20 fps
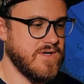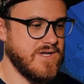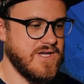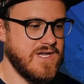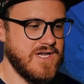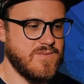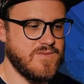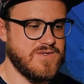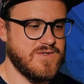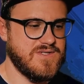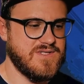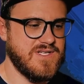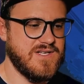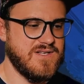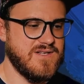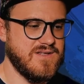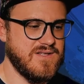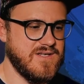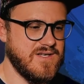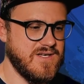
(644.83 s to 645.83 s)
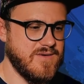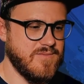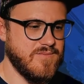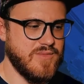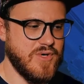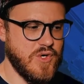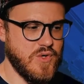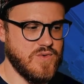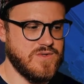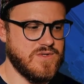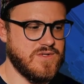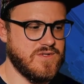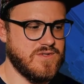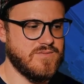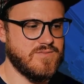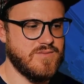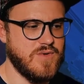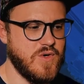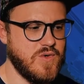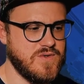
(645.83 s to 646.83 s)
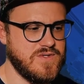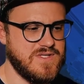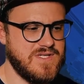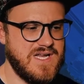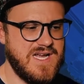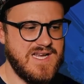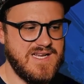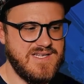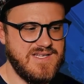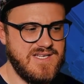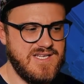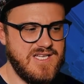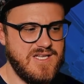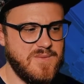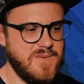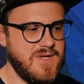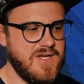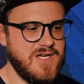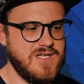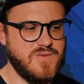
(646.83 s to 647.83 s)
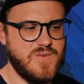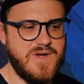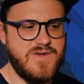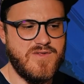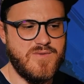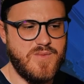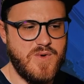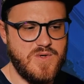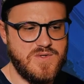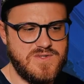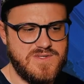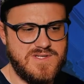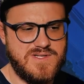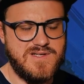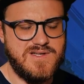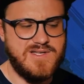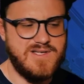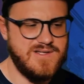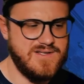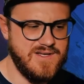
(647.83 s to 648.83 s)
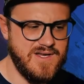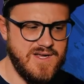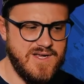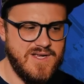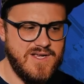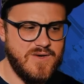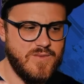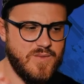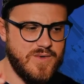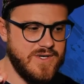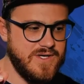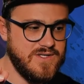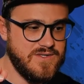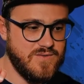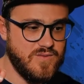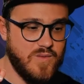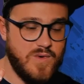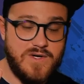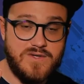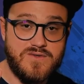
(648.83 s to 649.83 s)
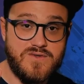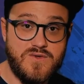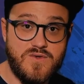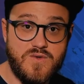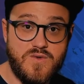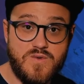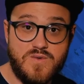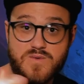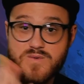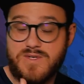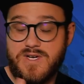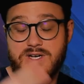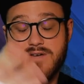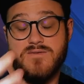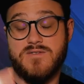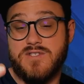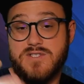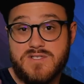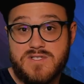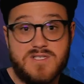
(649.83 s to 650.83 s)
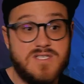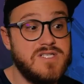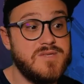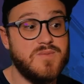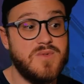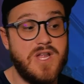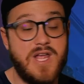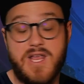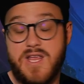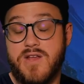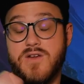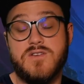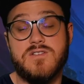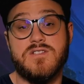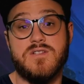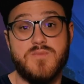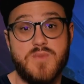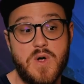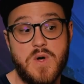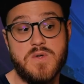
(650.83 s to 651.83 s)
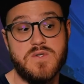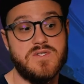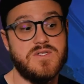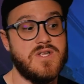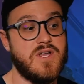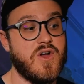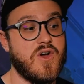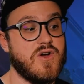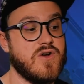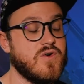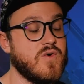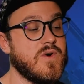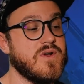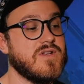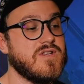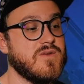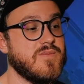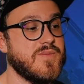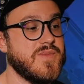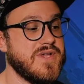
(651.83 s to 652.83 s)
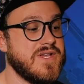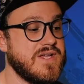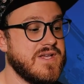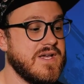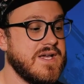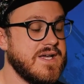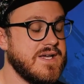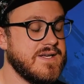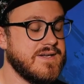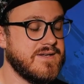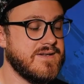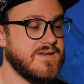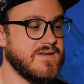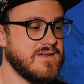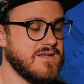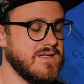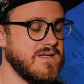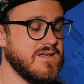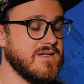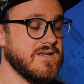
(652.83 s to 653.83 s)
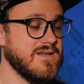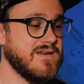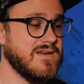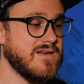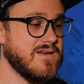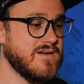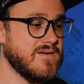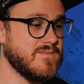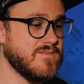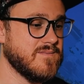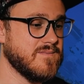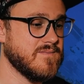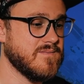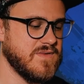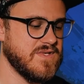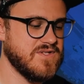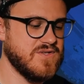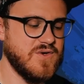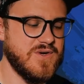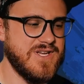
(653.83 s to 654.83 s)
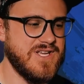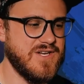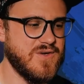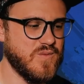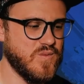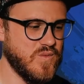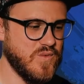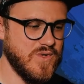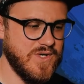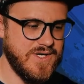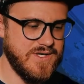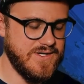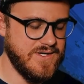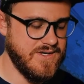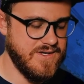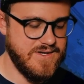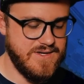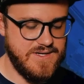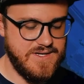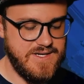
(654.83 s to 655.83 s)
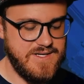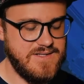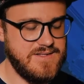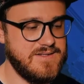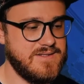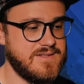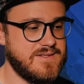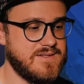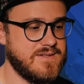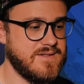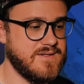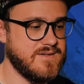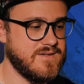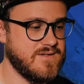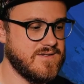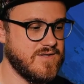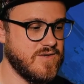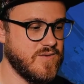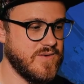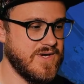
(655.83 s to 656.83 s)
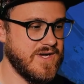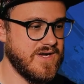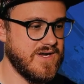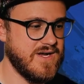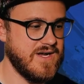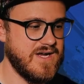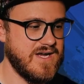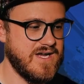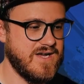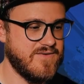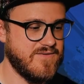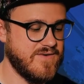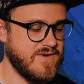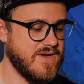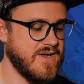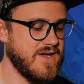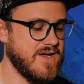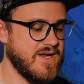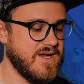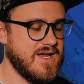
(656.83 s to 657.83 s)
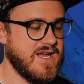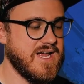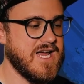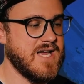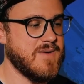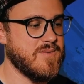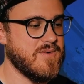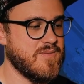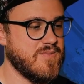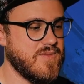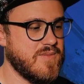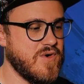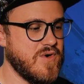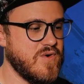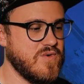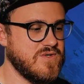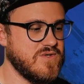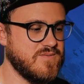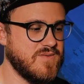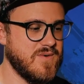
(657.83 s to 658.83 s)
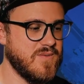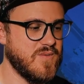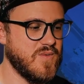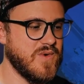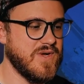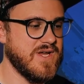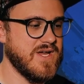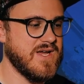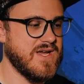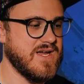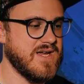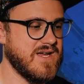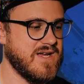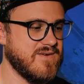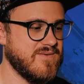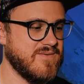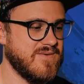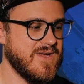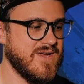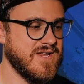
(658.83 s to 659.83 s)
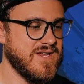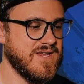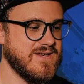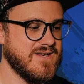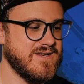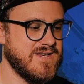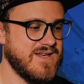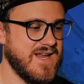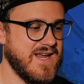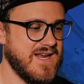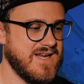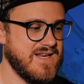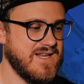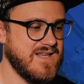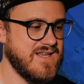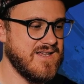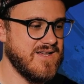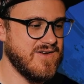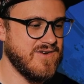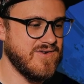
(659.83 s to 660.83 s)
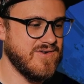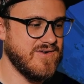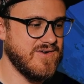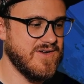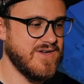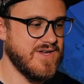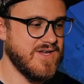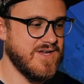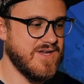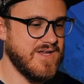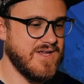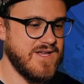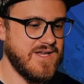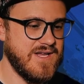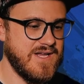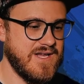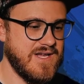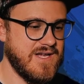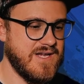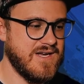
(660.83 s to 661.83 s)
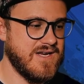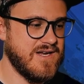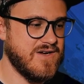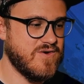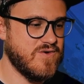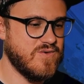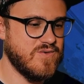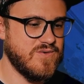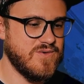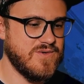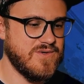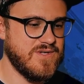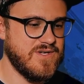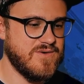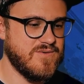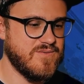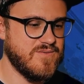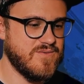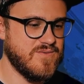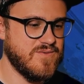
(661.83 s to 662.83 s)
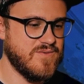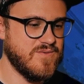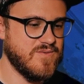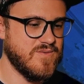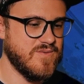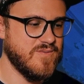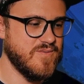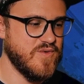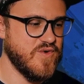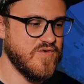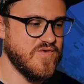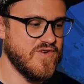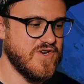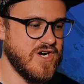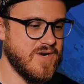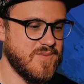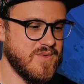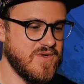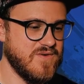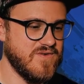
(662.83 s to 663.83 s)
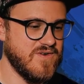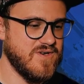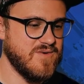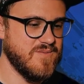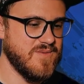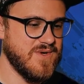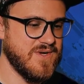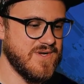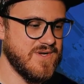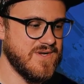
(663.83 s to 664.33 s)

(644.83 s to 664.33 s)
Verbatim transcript: and we'll just say deleting post, post ID, because we have the post to delete. We just want to kind of just display, here's the posts that are going to be deleted. Let's go ahead and run this. So we have app post, maybe we have Danny here, and I'll, I'll remove a couple of them.